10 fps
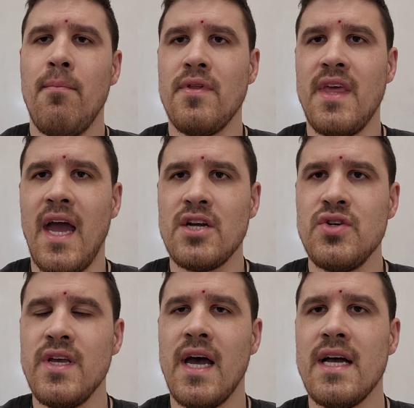but they
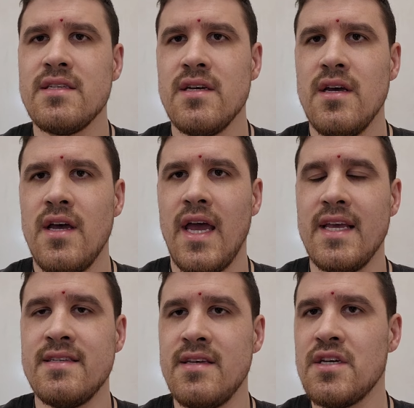actually got
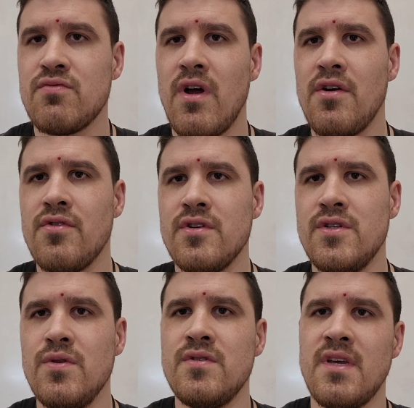a sixth rounder
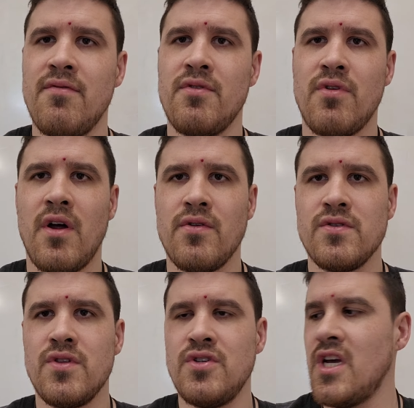and two seventh
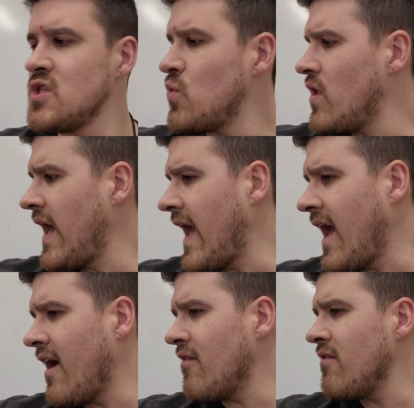rounders. The Jets will
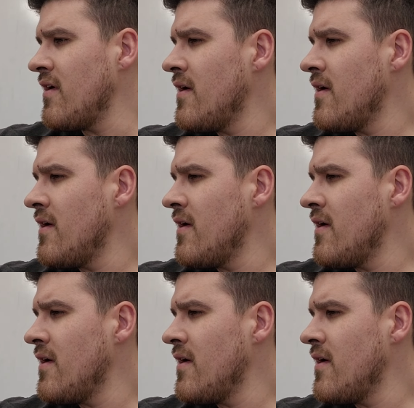have